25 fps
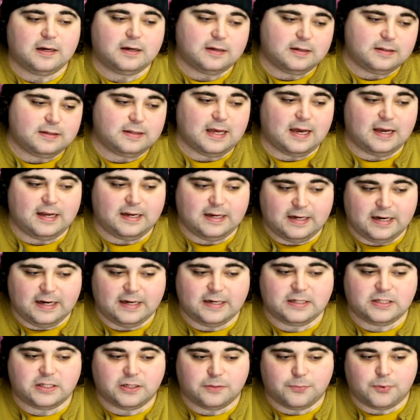it
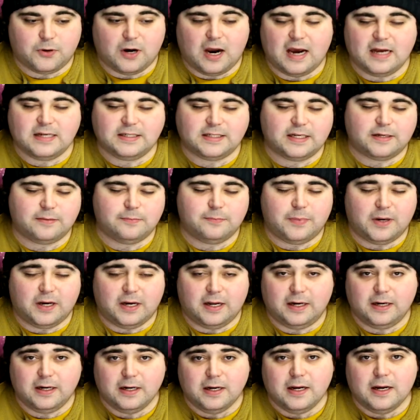is surprising,
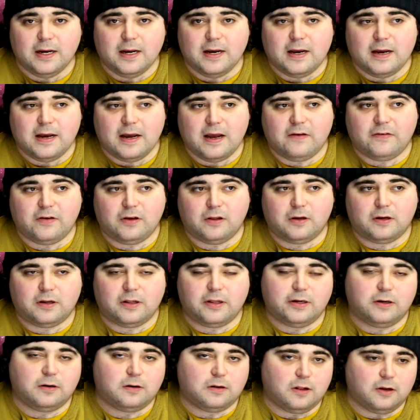but if you look a
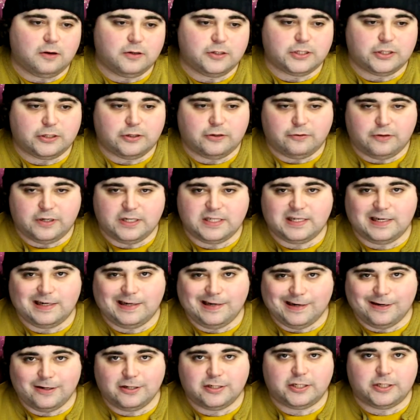little closer, in recent
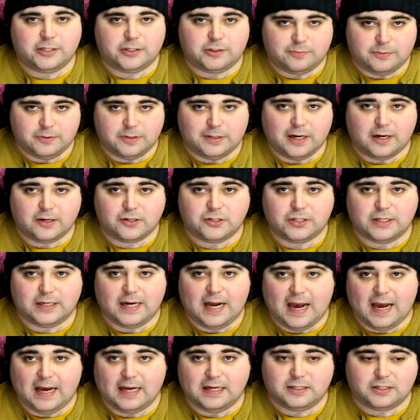years, his production
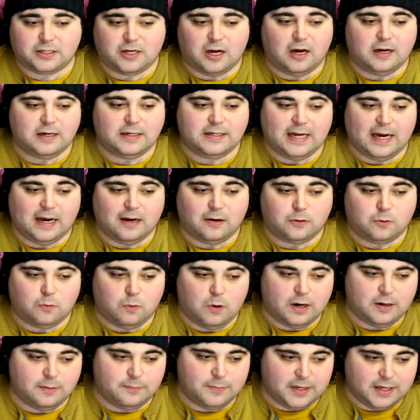has gone down
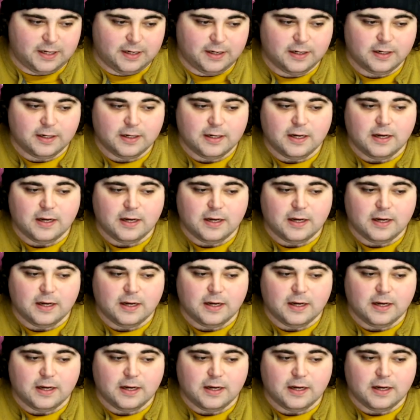quite a bit.